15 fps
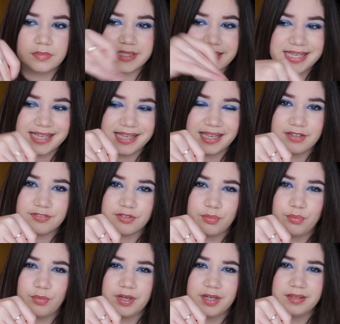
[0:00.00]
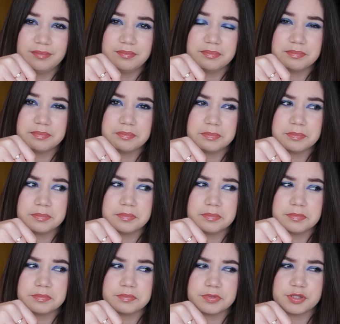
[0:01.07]
taking it from one
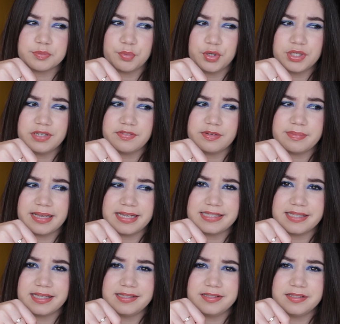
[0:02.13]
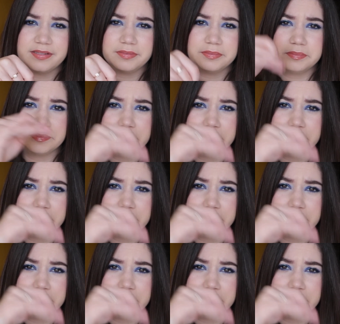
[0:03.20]
spot, if it makes sense.